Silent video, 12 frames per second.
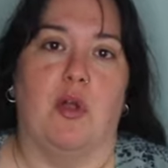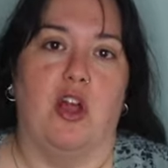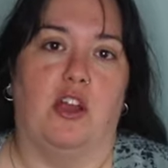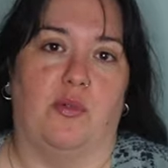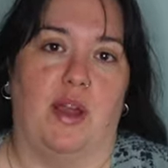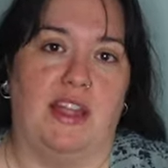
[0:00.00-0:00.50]

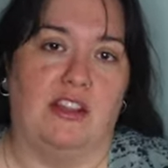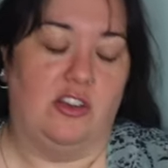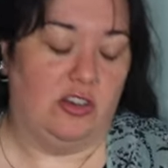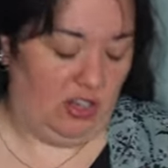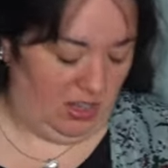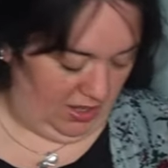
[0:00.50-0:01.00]
Park
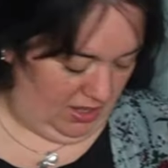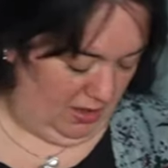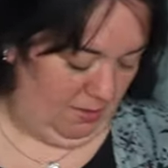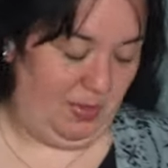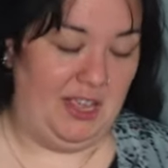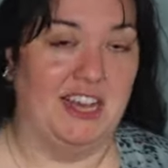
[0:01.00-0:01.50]
Wrangler look
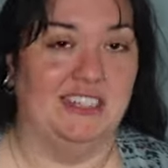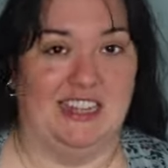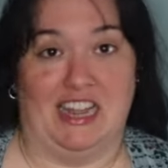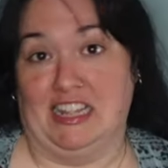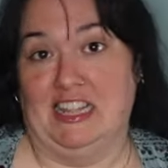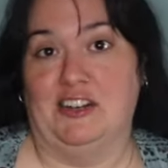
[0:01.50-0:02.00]
because
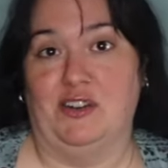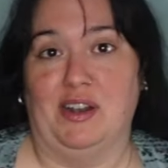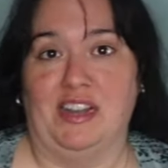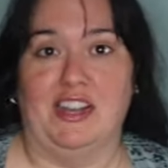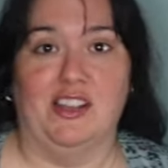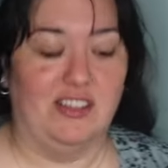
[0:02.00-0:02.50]
I
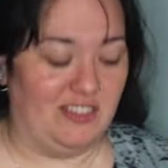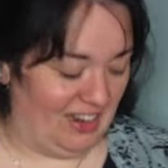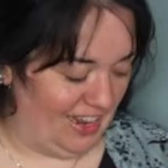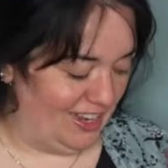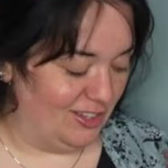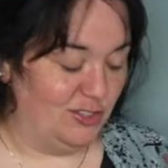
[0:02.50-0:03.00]
literally looked
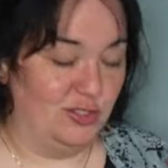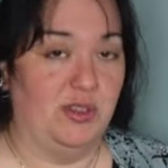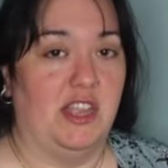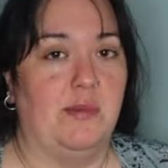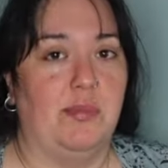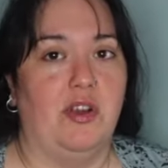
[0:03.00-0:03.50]
like a
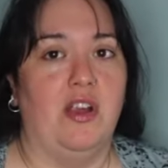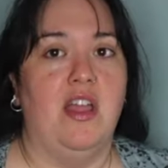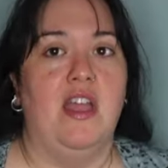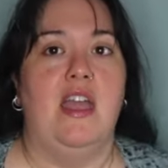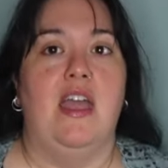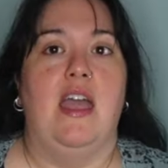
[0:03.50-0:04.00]
zookeeper,
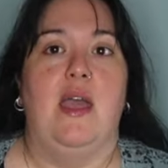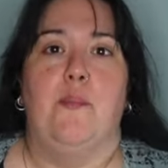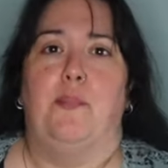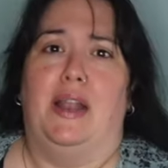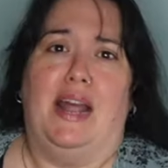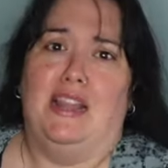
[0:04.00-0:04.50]

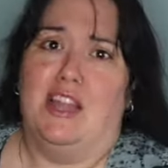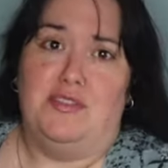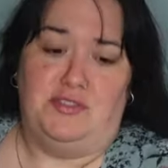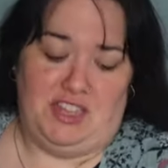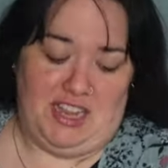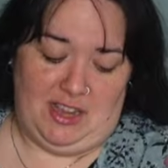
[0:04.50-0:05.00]
but I
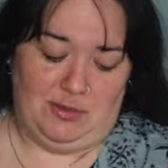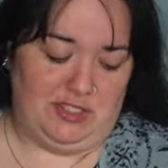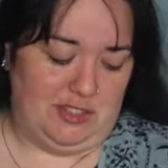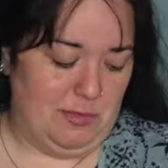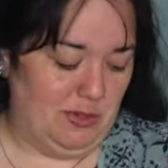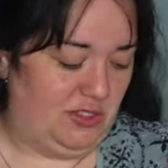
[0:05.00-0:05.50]
loved it. It was
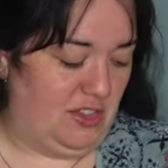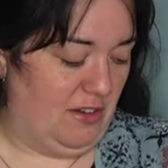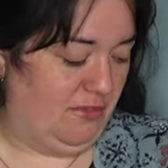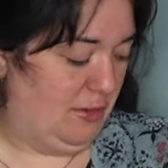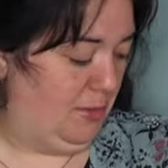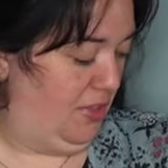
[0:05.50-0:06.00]
the most
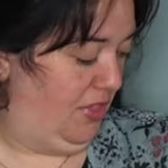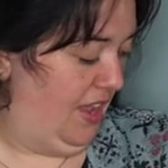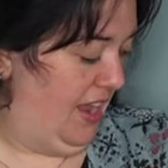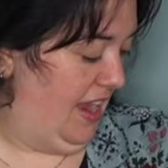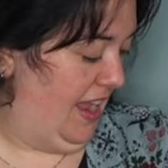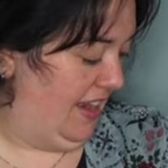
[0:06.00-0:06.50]
comfortable
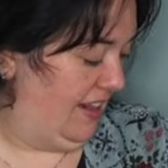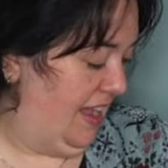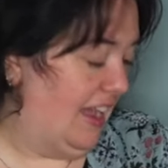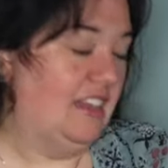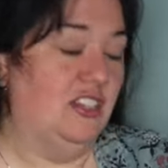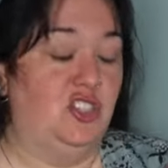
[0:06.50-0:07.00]
thing and
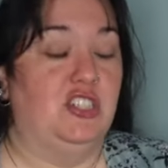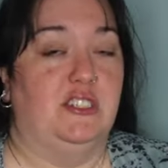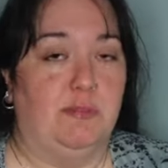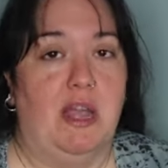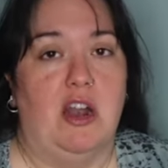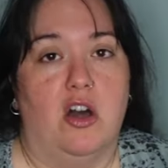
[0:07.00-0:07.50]
I legit
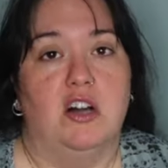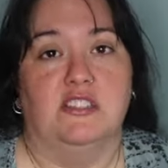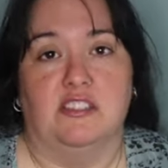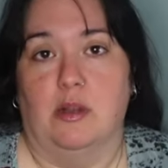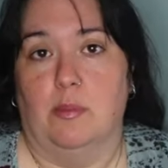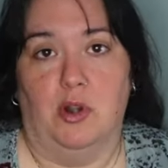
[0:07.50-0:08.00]
spent all
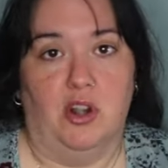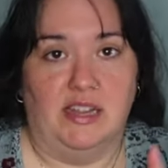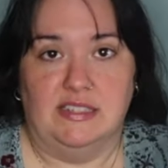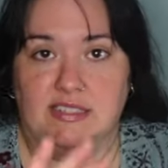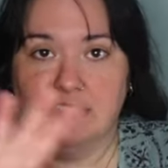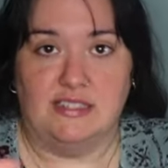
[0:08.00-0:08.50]
summer
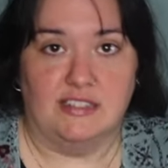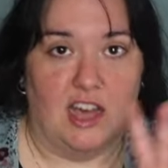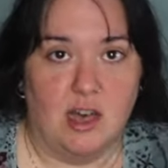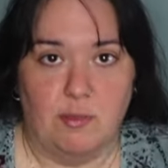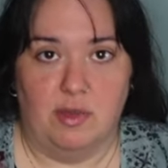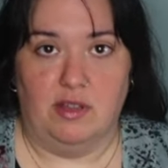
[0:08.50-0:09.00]
in
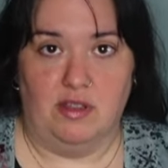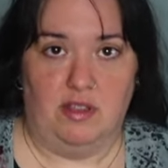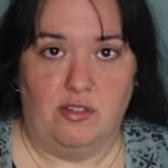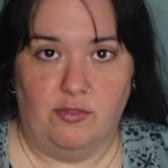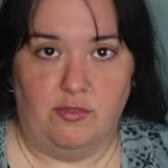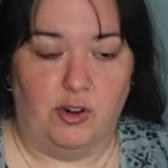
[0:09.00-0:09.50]
some
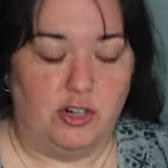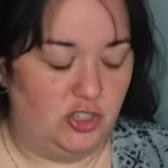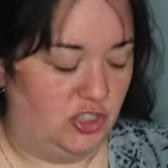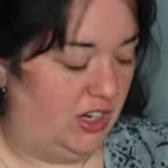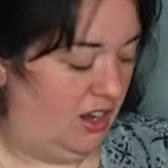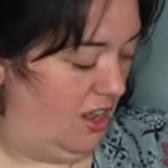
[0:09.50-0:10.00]

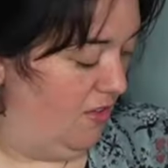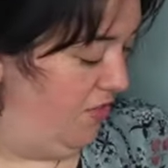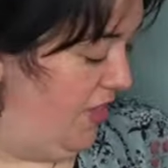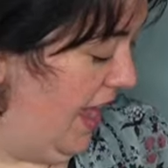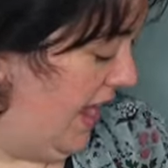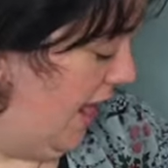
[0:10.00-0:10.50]
version of
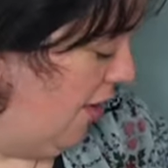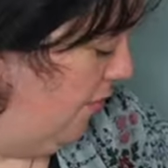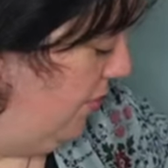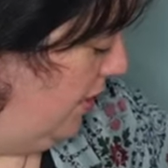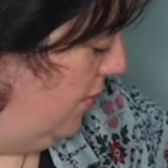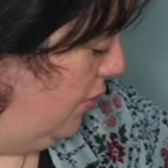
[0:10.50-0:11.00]
that
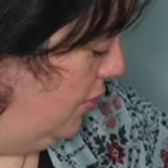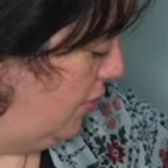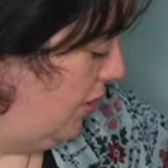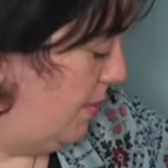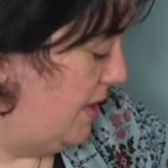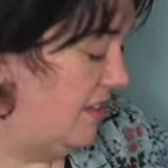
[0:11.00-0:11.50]
outfit, of those
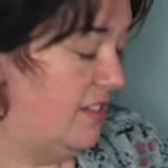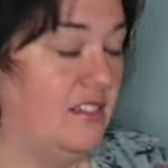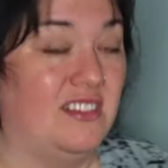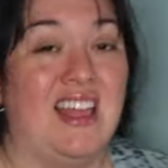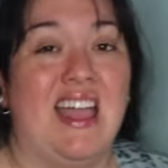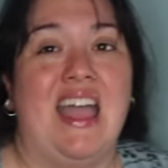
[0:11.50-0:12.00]
three pieces.